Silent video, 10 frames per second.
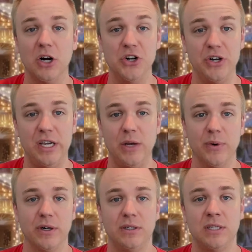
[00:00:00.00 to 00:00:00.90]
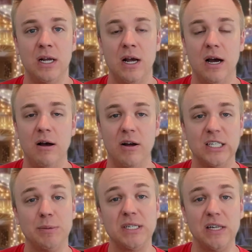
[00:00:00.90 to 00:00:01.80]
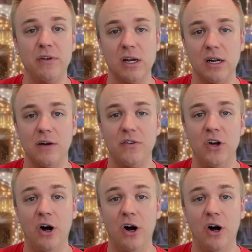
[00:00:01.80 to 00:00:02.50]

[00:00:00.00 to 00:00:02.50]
Are your keywords specific enough?